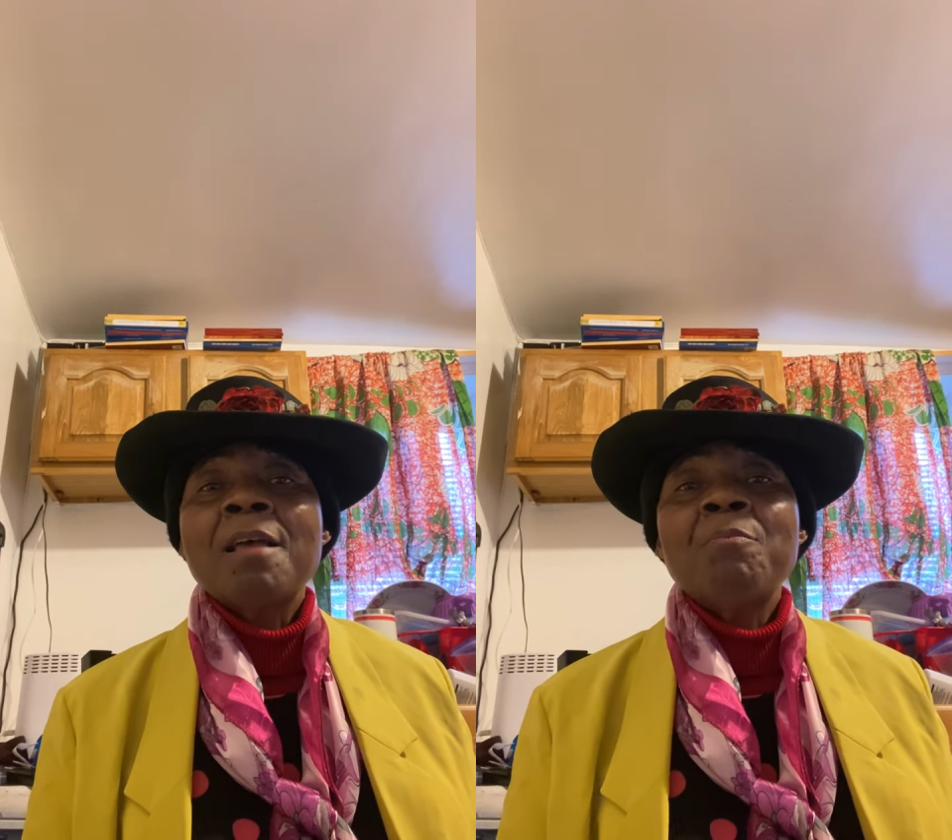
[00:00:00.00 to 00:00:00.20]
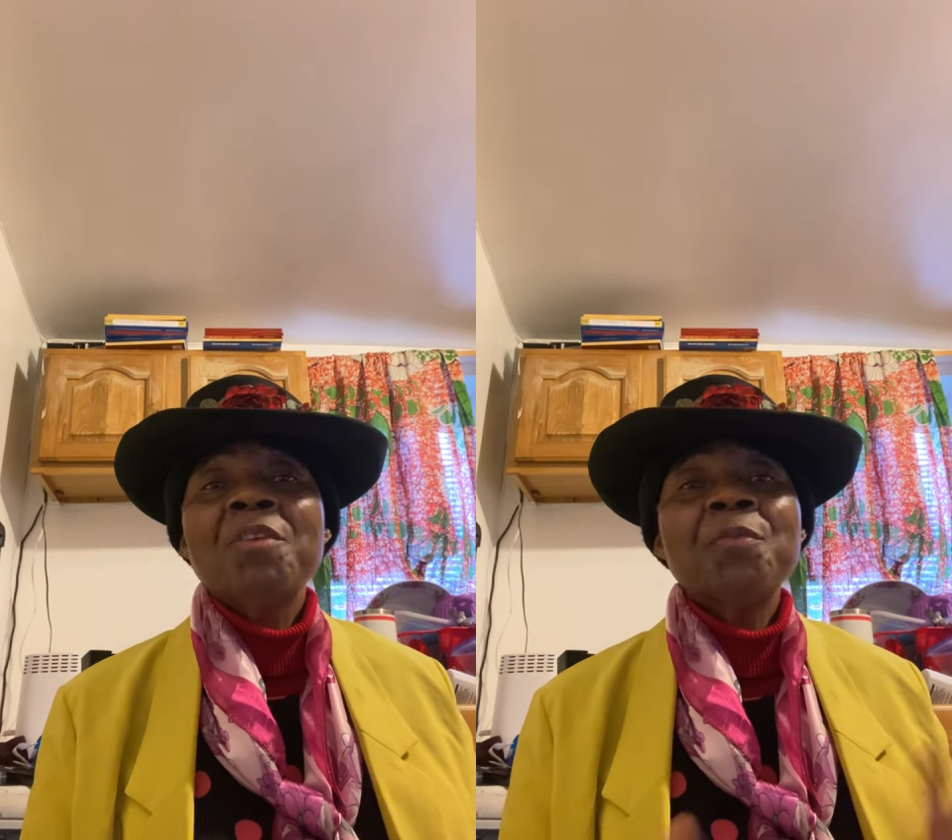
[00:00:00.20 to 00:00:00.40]

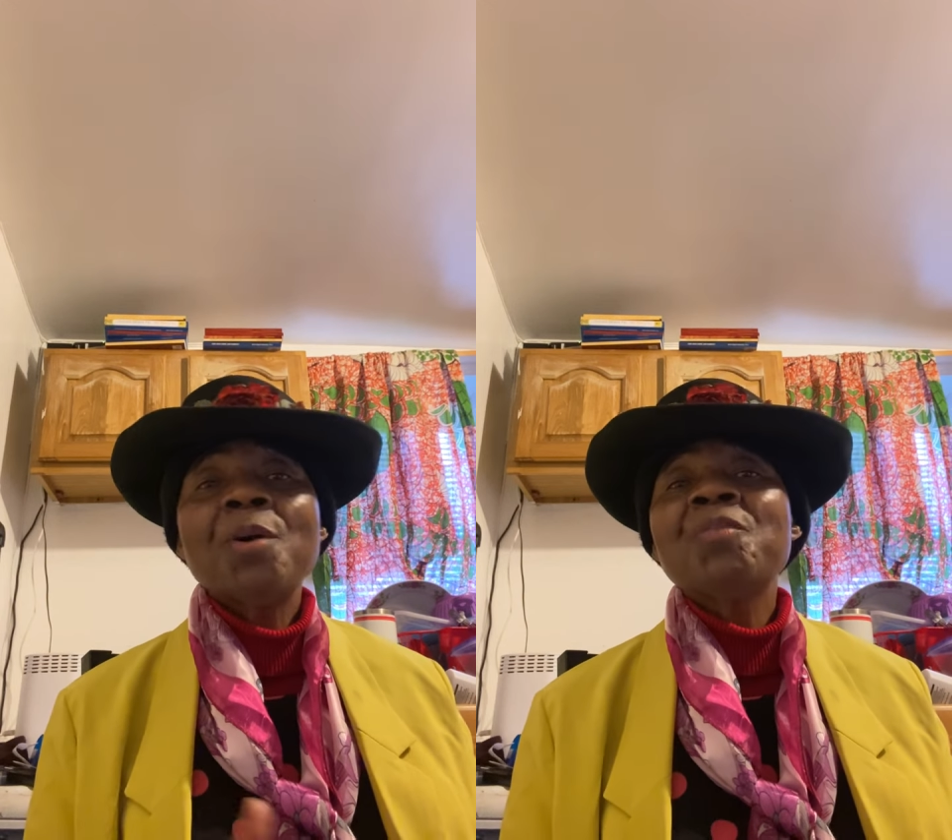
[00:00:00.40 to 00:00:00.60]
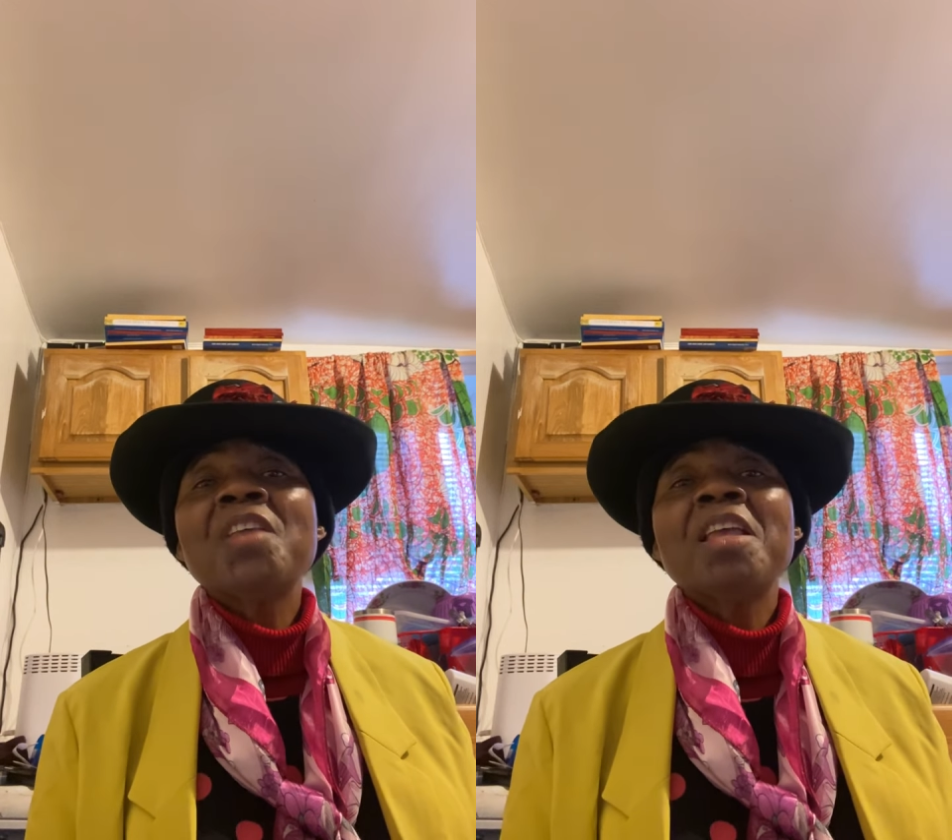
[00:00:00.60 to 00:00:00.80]

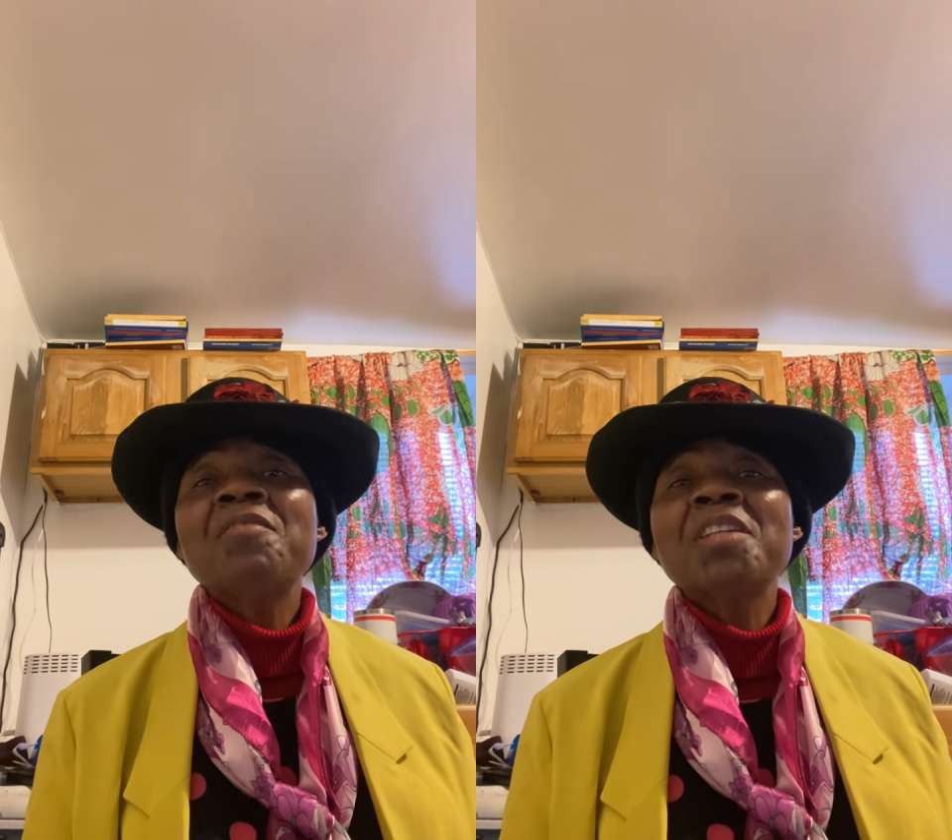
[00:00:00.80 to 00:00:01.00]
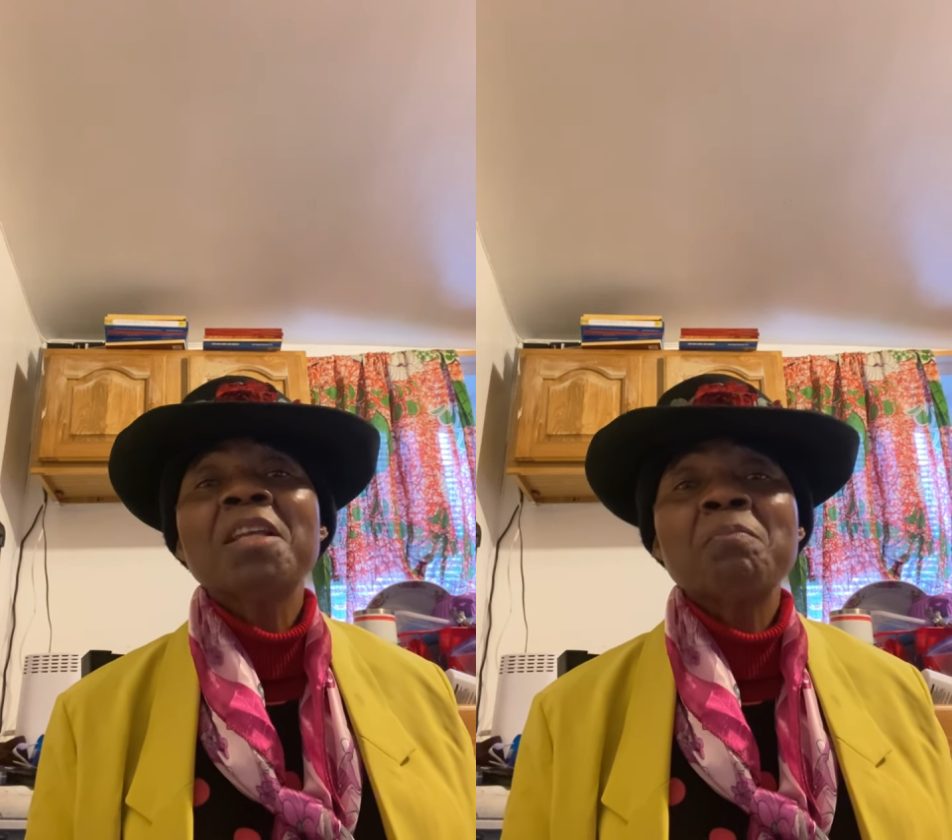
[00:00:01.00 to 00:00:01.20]
before they
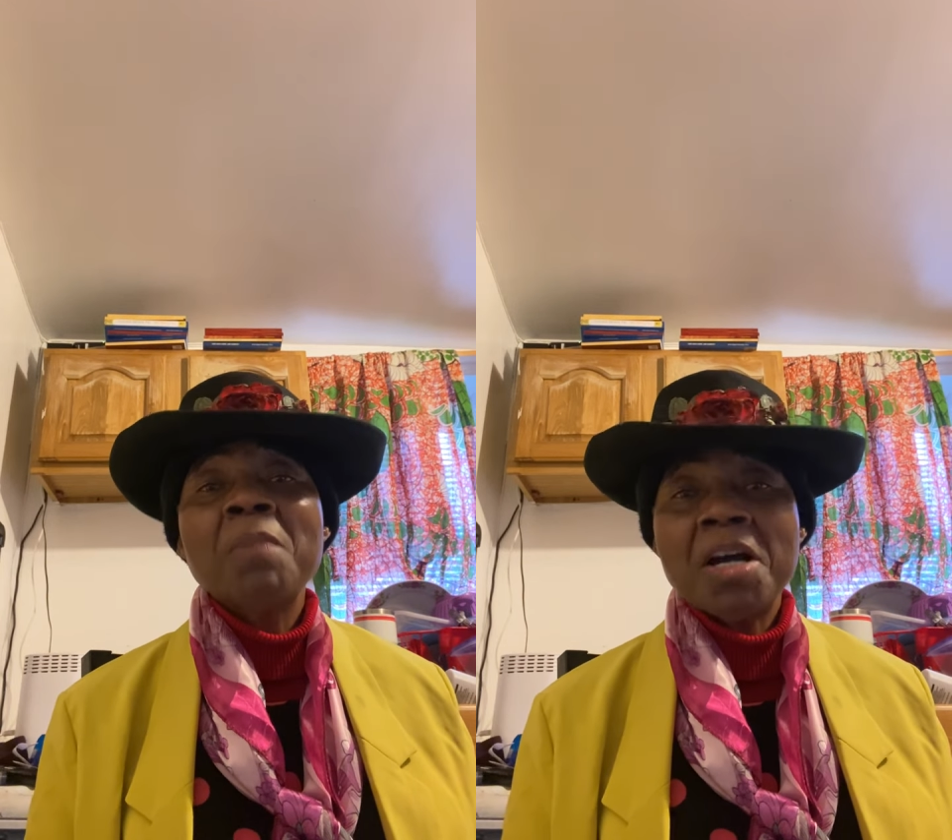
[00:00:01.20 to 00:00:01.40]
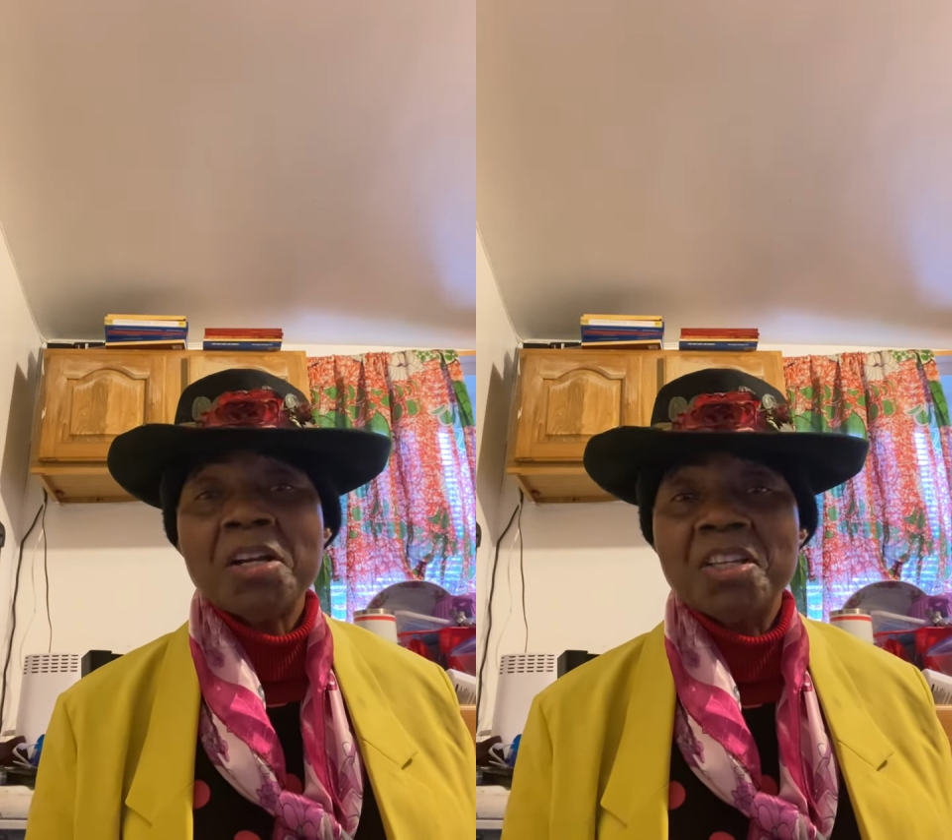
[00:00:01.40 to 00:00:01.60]
even get
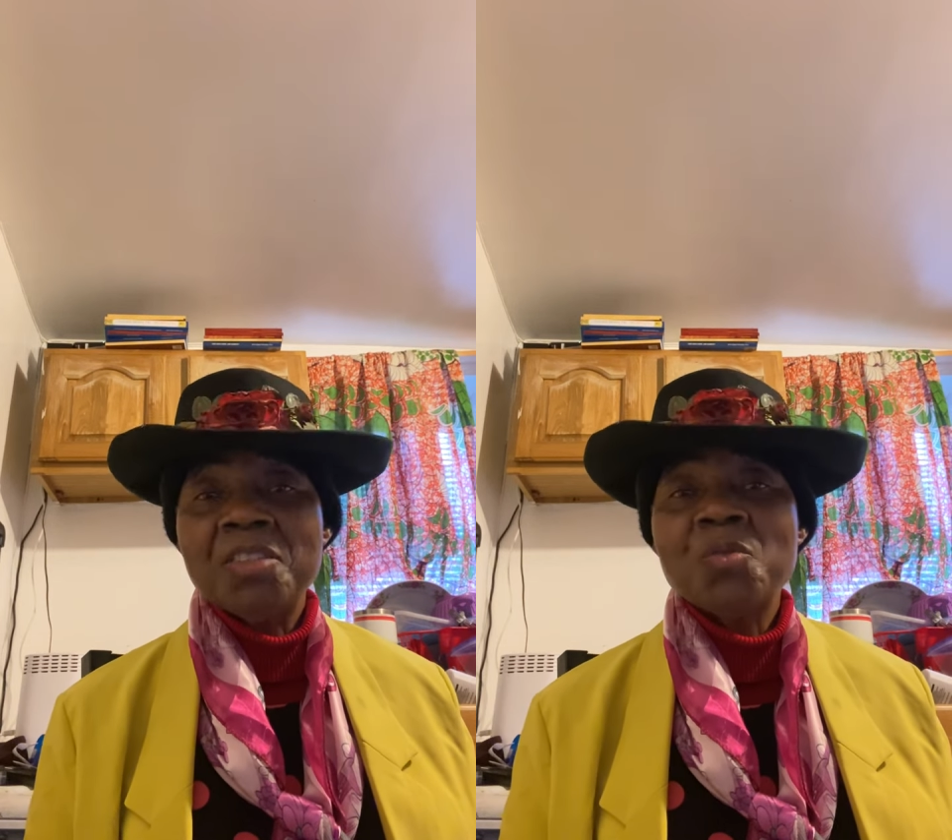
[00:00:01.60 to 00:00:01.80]
married,